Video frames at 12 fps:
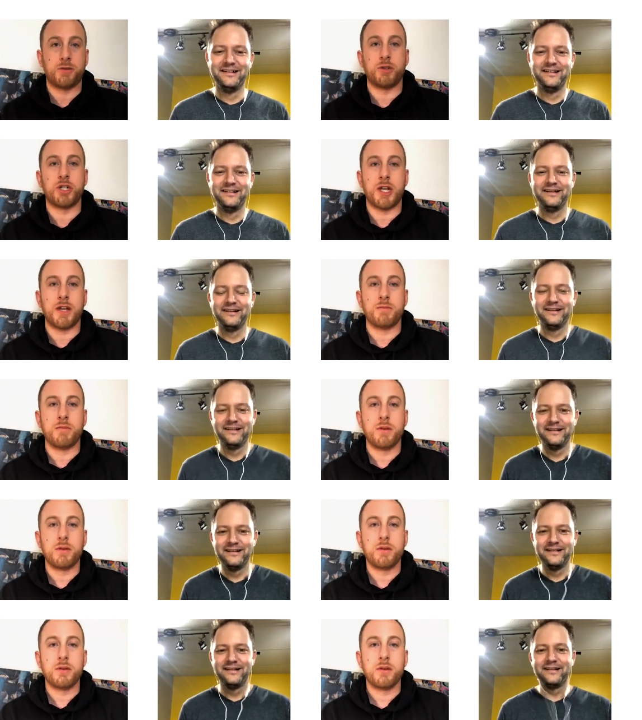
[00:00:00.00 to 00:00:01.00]
Speaker 1: regime.
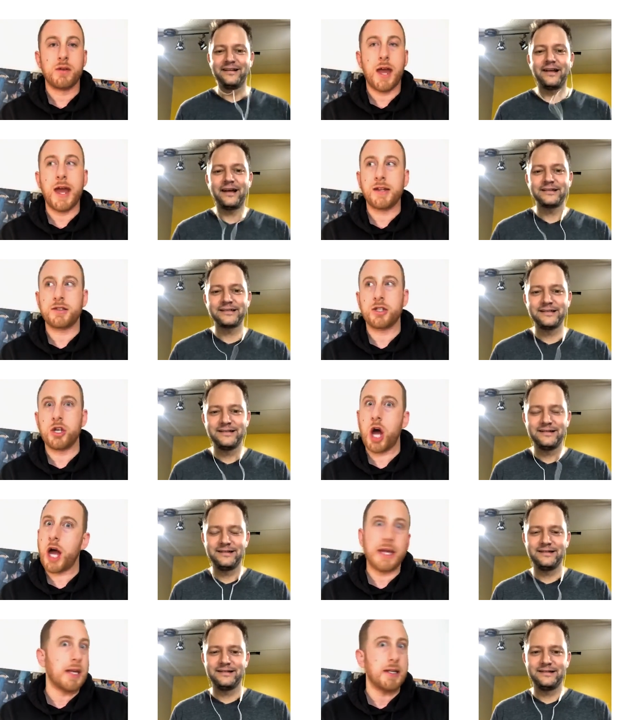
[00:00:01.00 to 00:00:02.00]
Yes. And it's
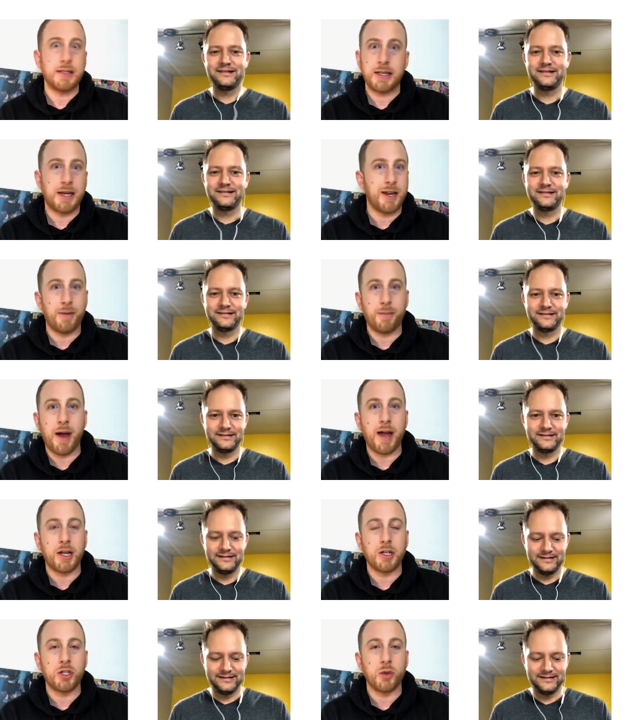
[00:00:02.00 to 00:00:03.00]
not easy getting
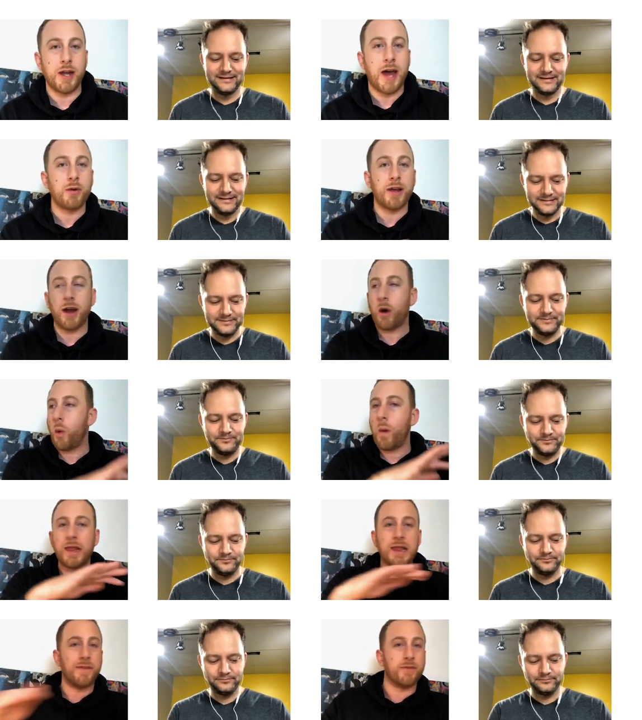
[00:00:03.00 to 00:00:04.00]
back into it. I don't care
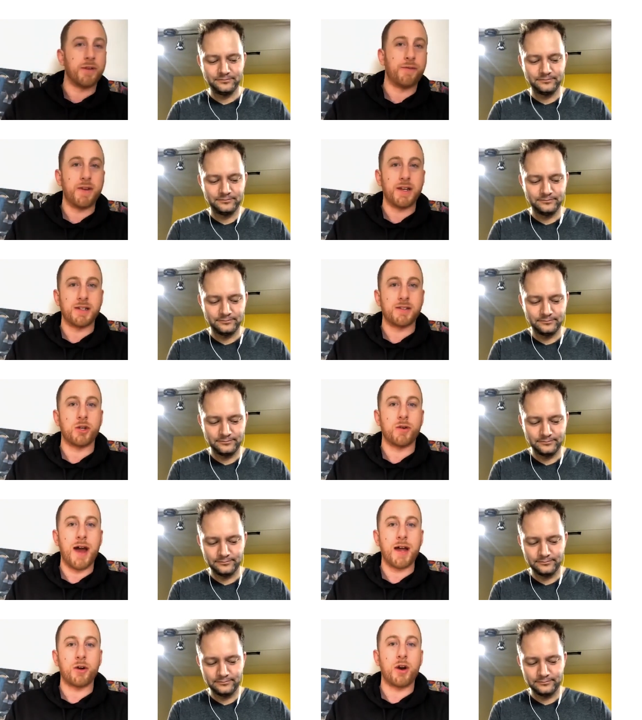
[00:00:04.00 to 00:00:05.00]
what level of fitness you're
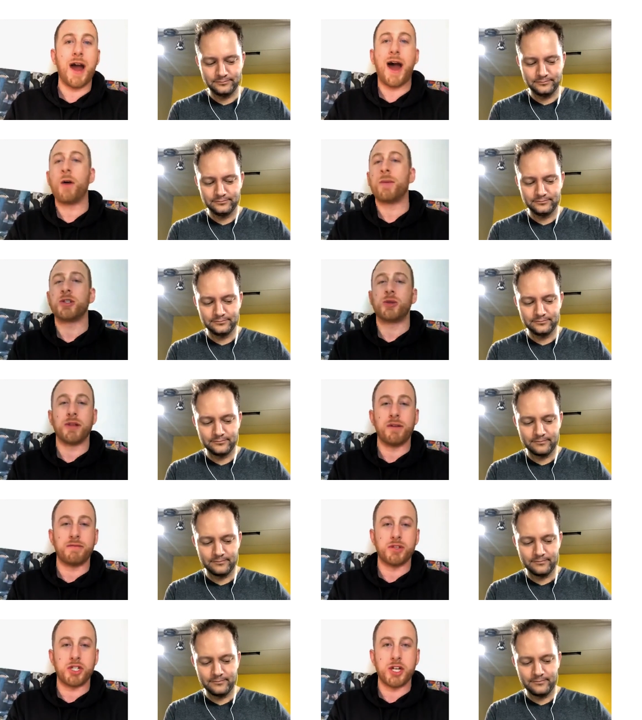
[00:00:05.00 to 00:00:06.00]
at or how much you
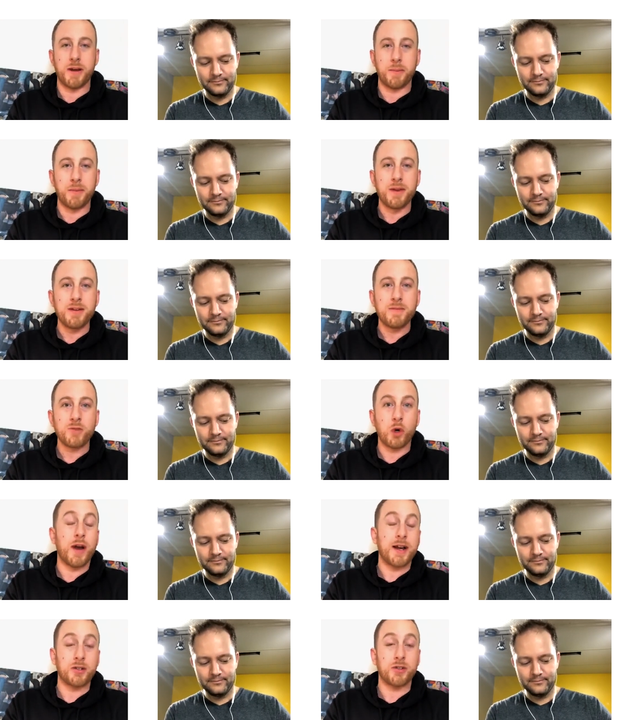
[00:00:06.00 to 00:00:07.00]
love the gym
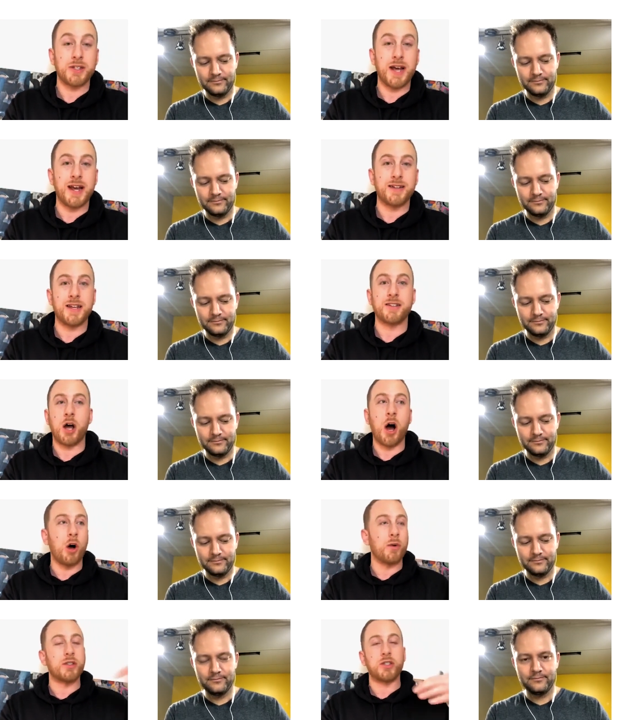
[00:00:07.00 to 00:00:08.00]
or exercise, it's
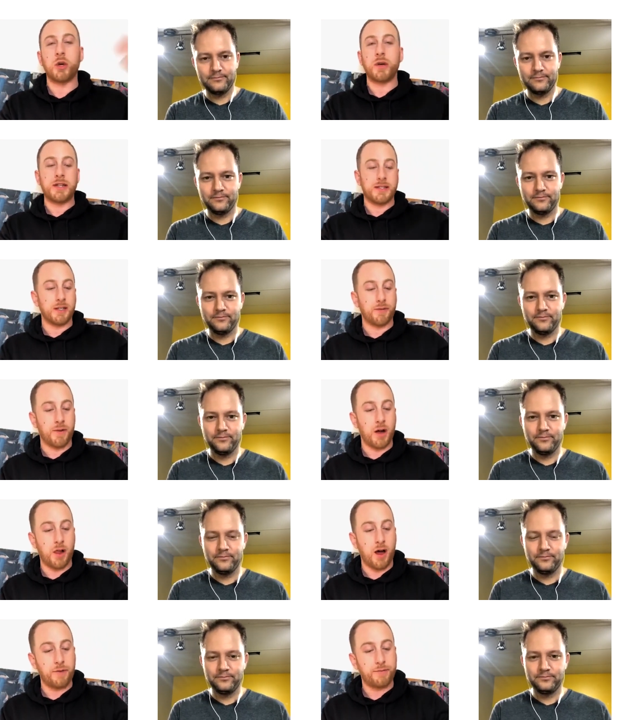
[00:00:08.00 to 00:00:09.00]
always so easy to
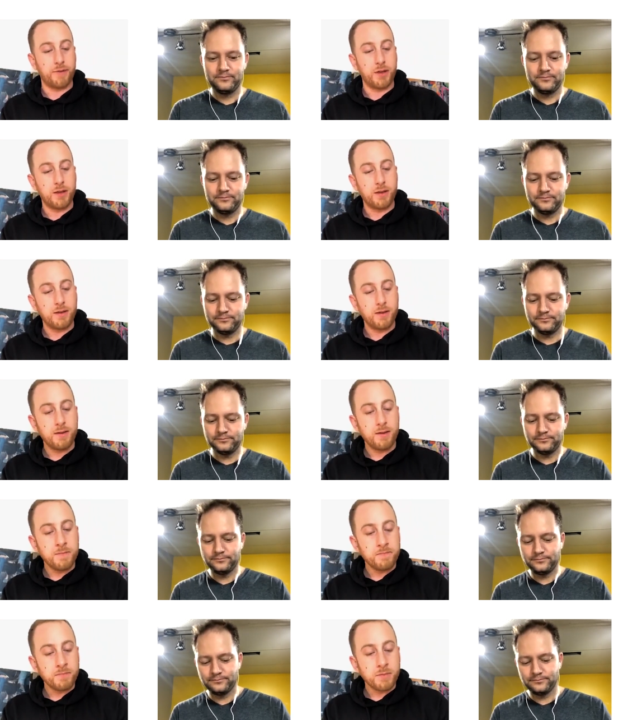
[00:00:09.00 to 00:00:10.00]
fall off. Mm-hmm.
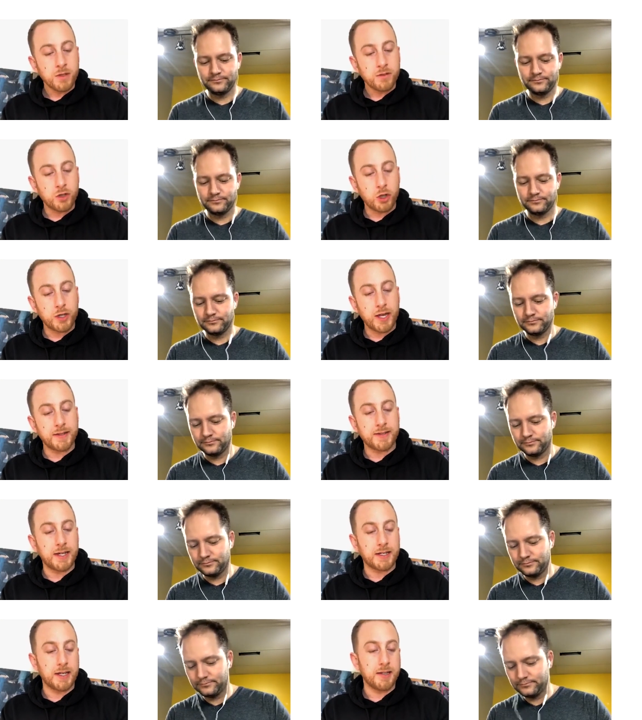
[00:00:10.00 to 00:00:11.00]
So looking at
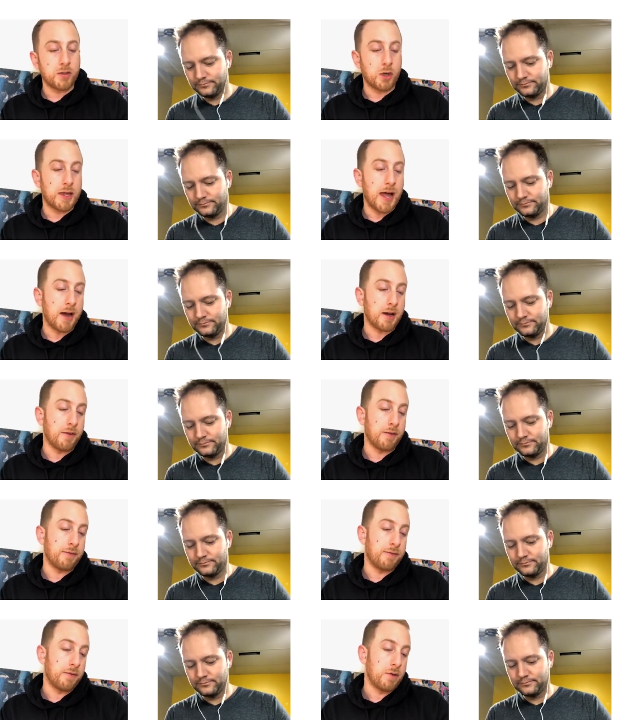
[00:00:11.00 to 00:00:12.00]
sickness or lack
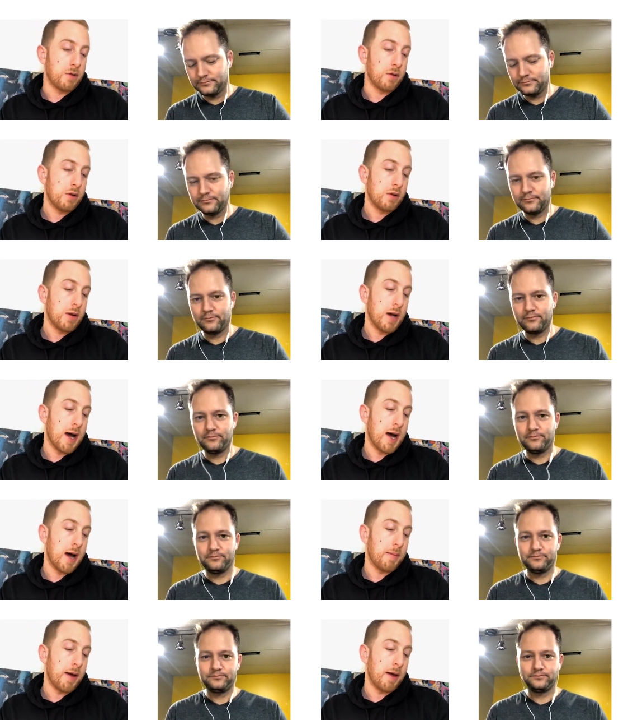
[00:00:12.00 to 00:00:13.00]
of
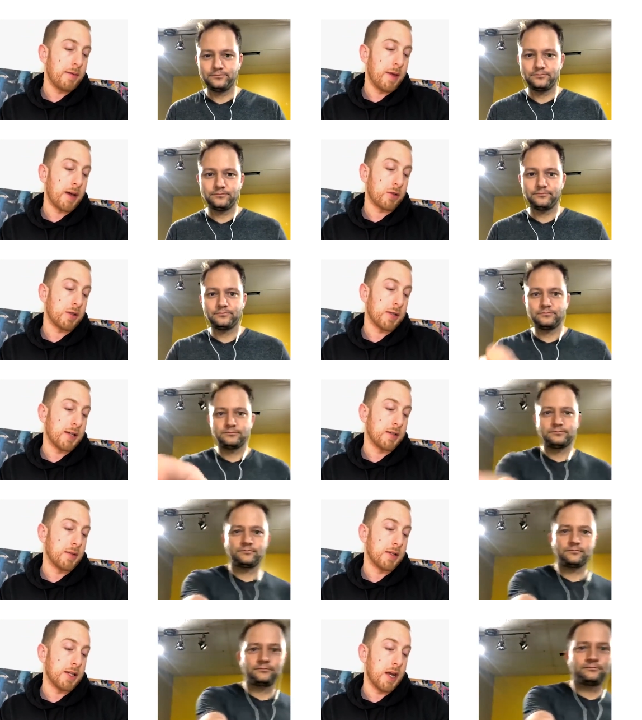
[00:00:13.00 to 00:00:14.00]
um, exercise,
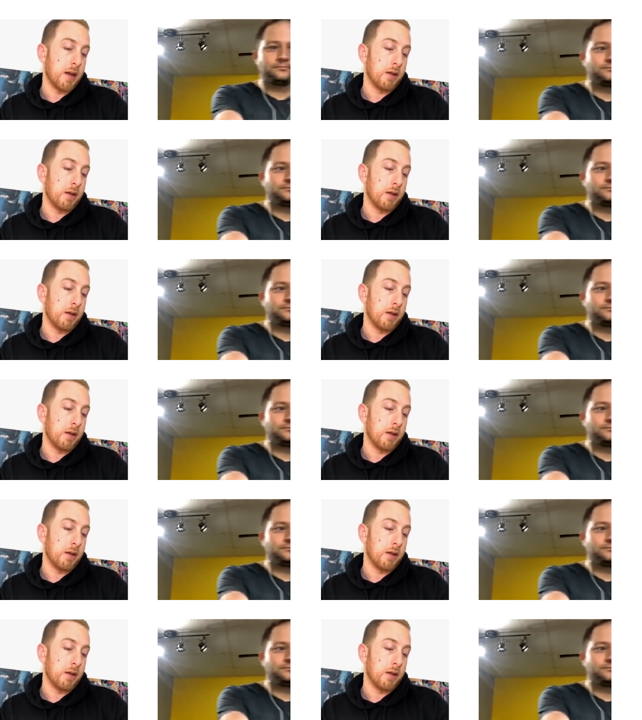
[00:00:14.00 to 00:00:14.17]
I'm going to say,